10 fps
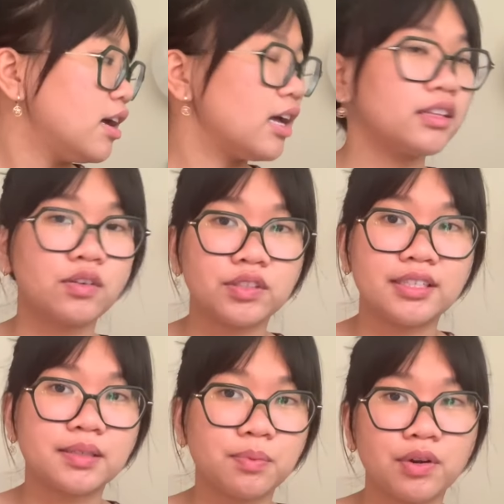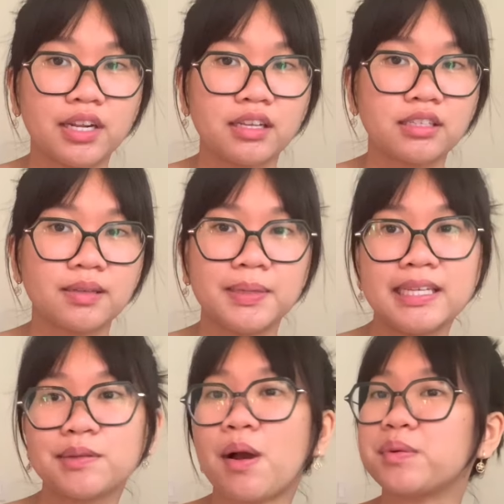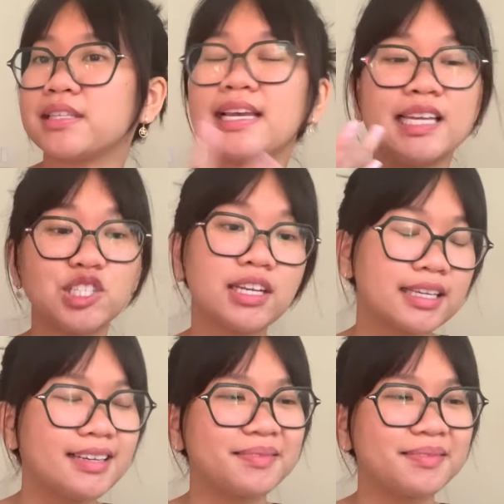a little disappointing to me, so I was itching